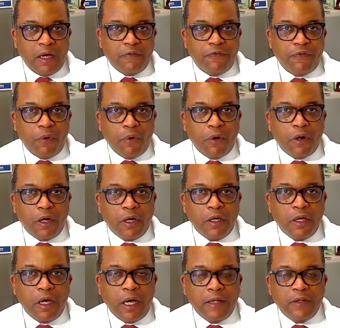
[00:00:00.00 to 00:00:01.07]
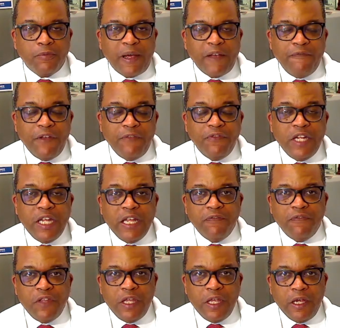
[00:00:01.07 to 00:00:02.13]
for it's my
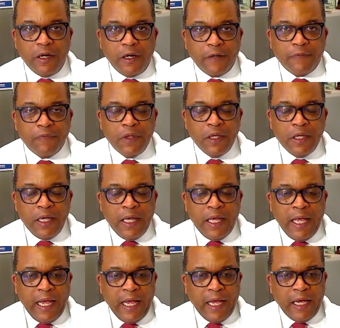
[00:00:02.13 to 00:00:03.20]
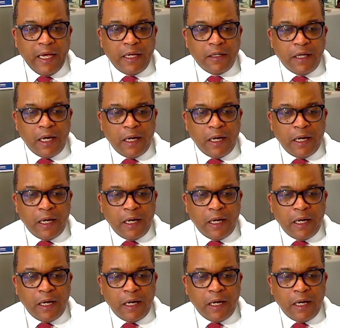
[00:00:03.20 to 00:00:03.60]
15th year. And